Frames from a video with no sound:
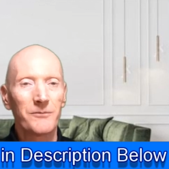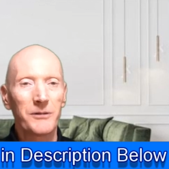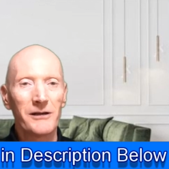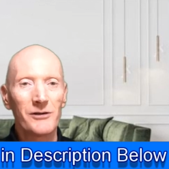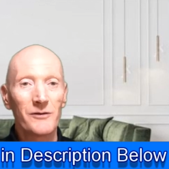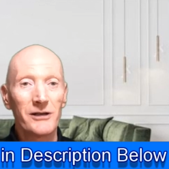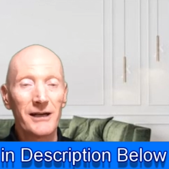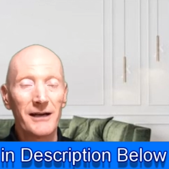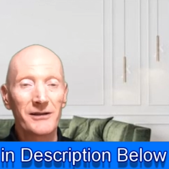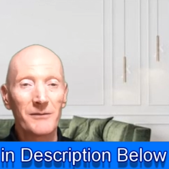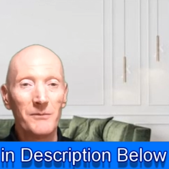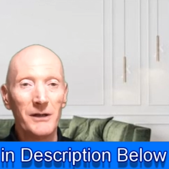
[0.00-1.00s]
please reach
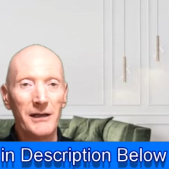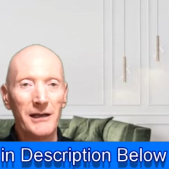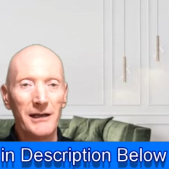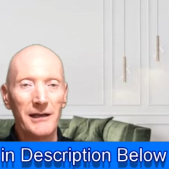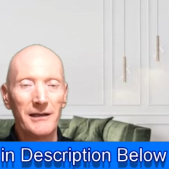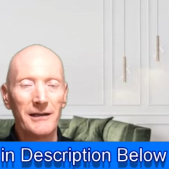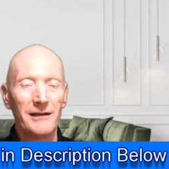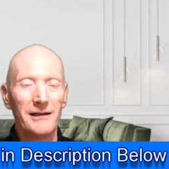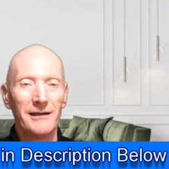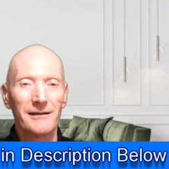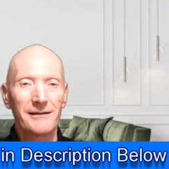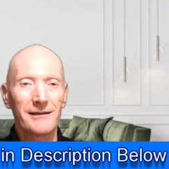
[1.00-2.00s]
out to me.
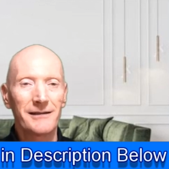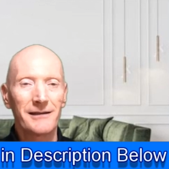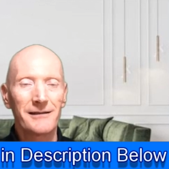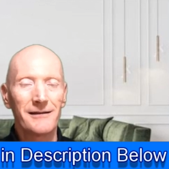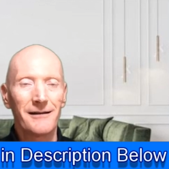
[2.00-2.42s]
This is